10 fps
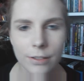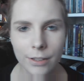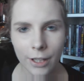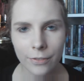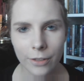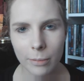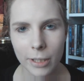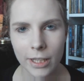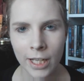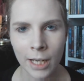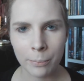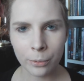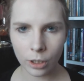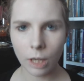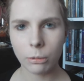Now for the bit that I'm
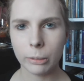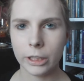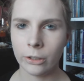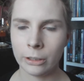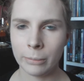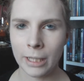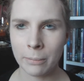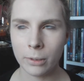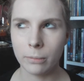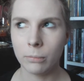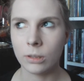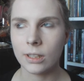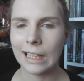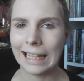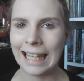probably going to be the
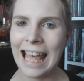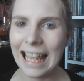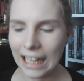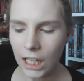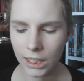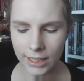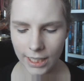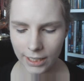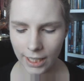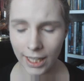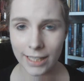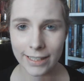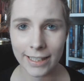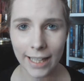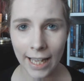most cack-handed at, and that
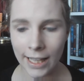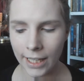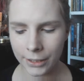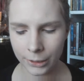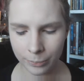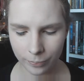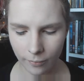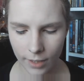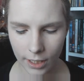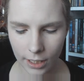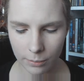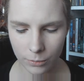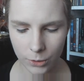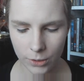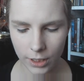is the eyeliner. I'm
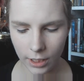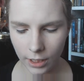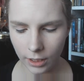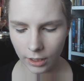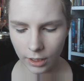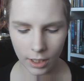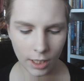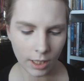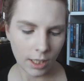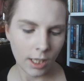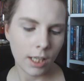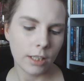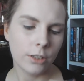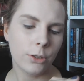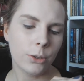using
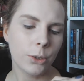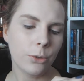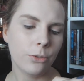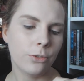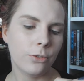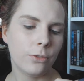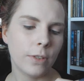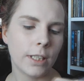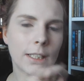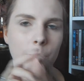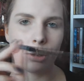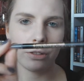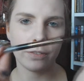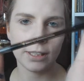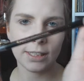Too Faced
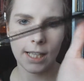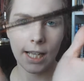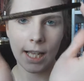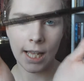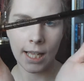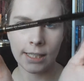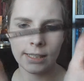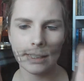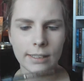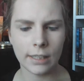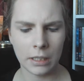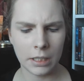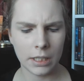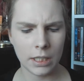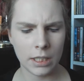Perfect Eyes
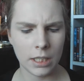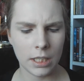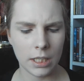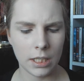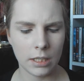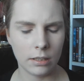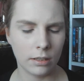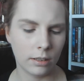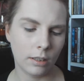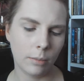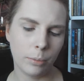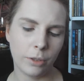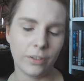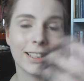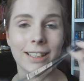in
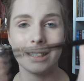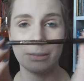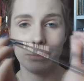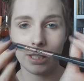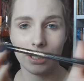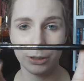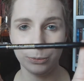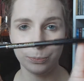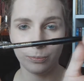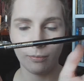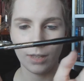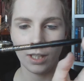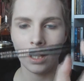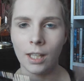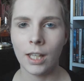Perfect Espresso.
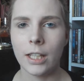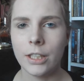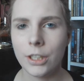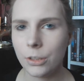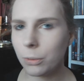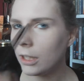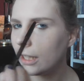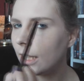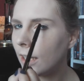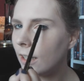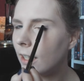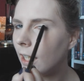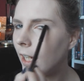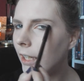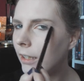And you just want to like
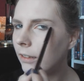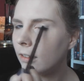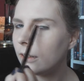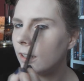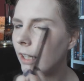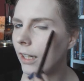line your